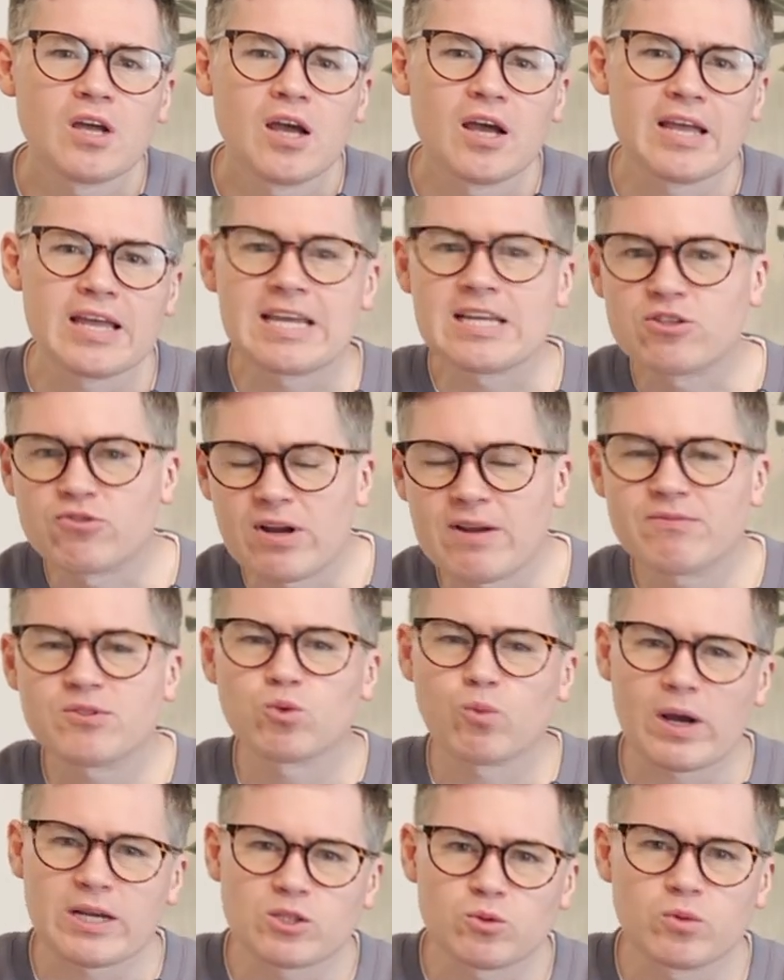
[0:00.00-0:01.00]
he drifts
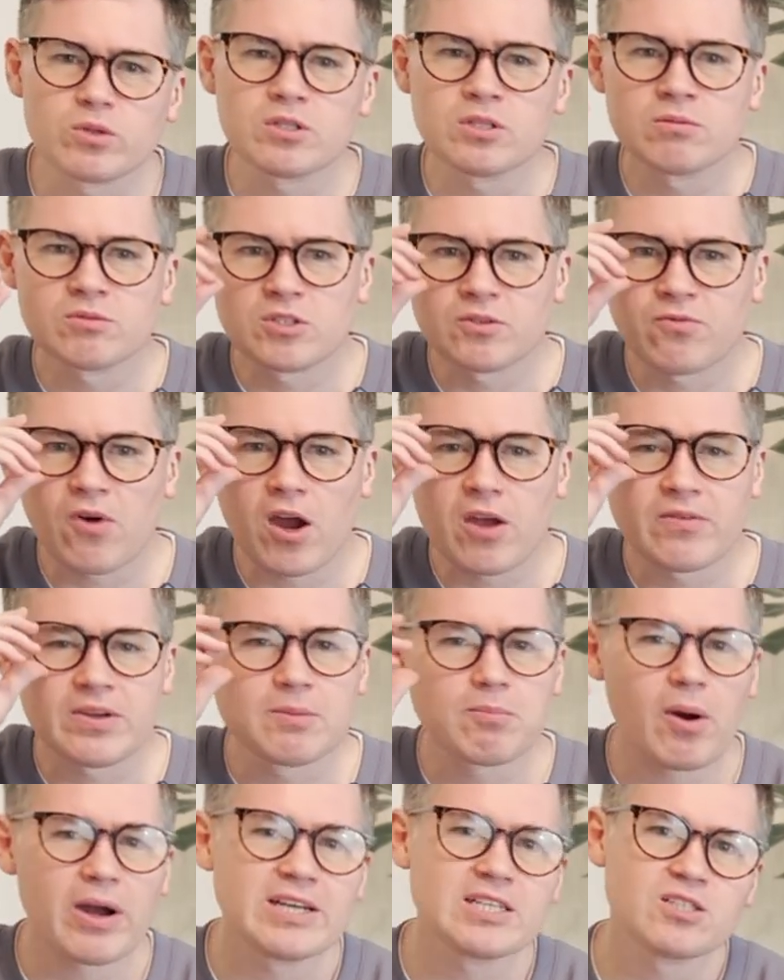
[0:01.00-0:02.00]
westward,
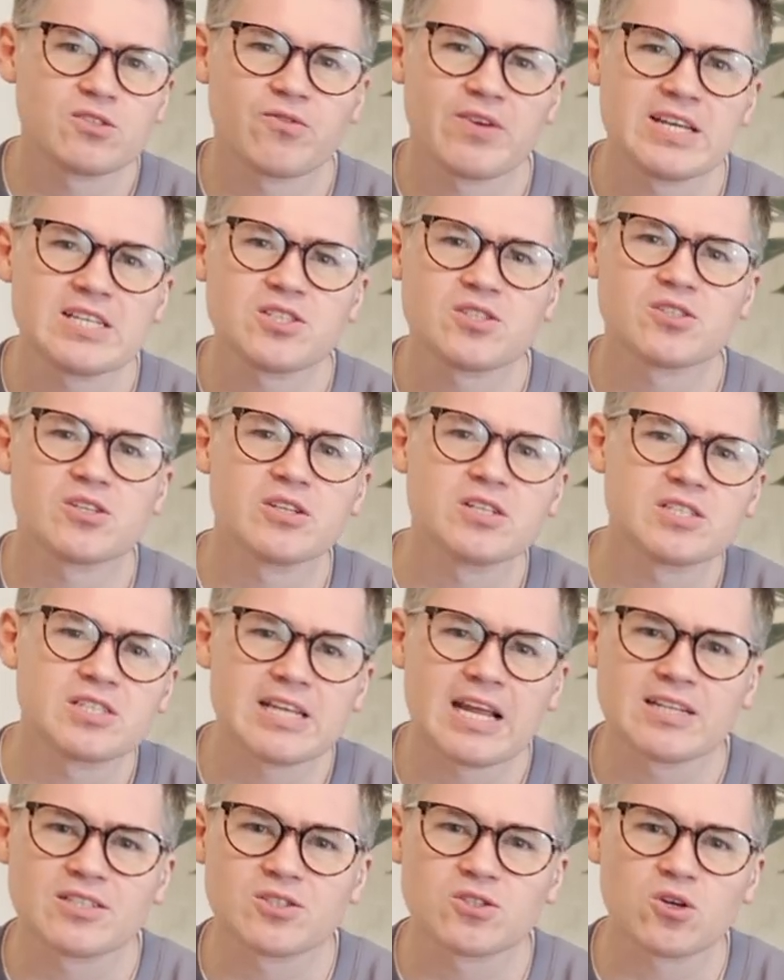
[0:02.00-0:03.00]
surviving by his fists and a
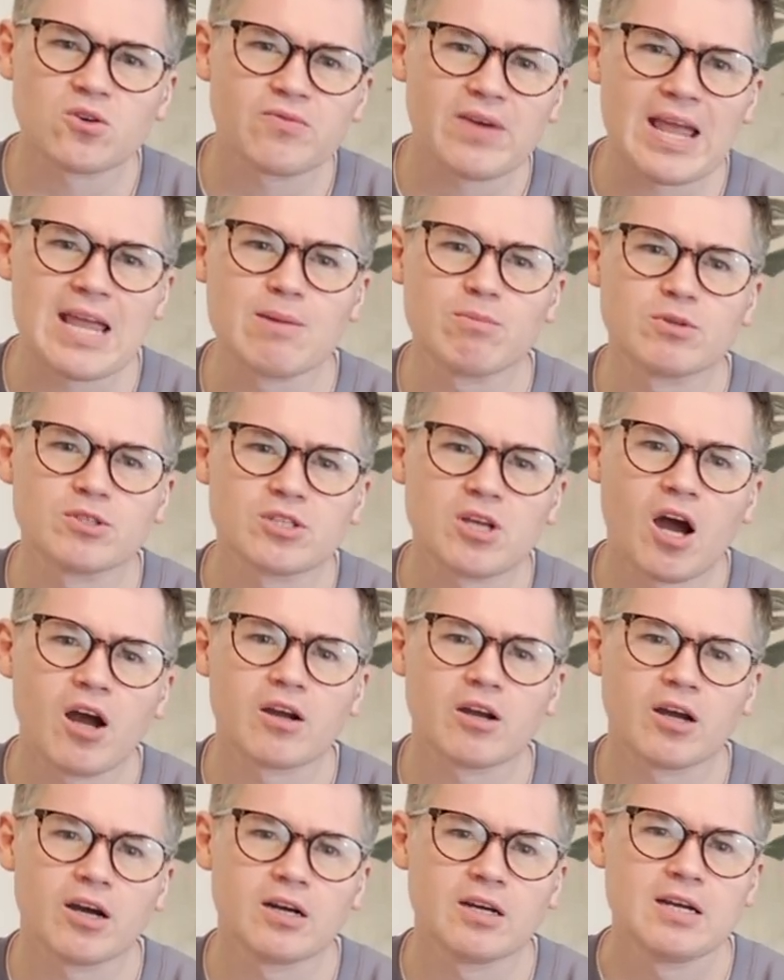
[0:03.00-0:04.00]
sense of aimless
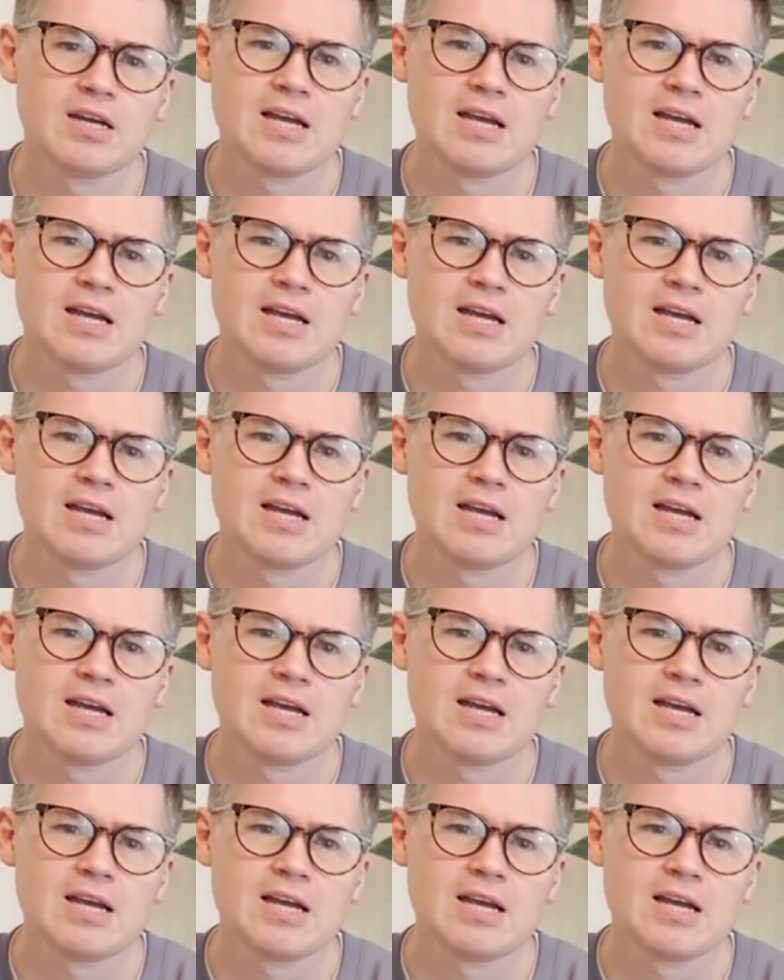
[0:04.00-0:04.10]
hunger.